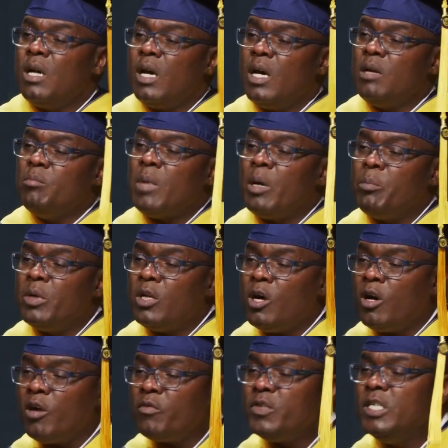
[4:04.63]
and my
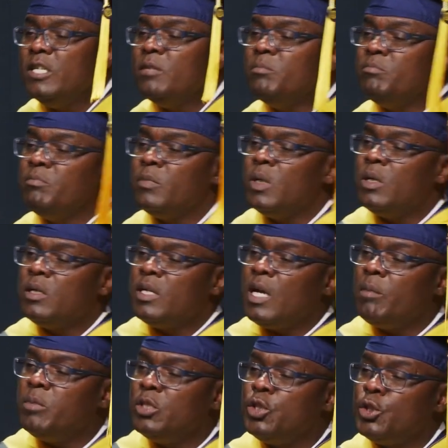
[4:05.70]
beloved
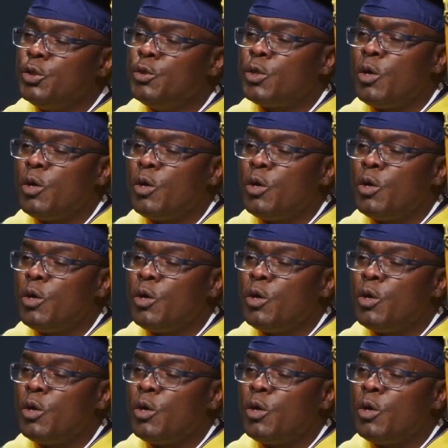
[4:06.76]
WGU